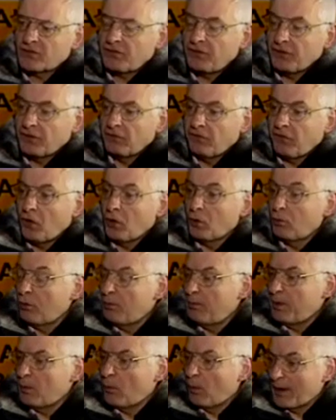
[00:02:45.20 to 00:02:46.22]
Fianna Fáil
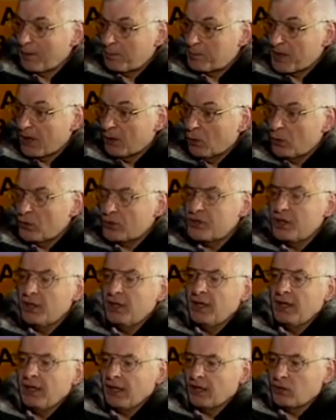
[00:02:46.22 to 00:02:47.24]
will be wiped out.
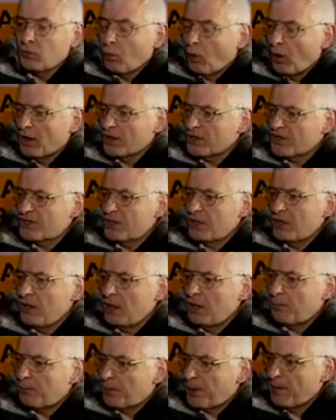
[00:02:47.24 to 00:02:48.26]
It was
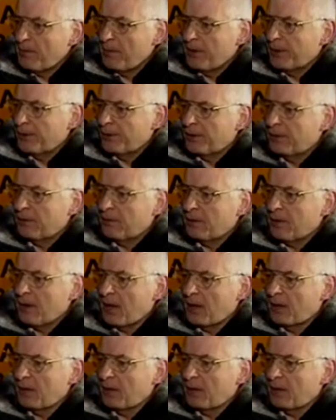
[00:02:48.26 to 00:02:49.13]
the premier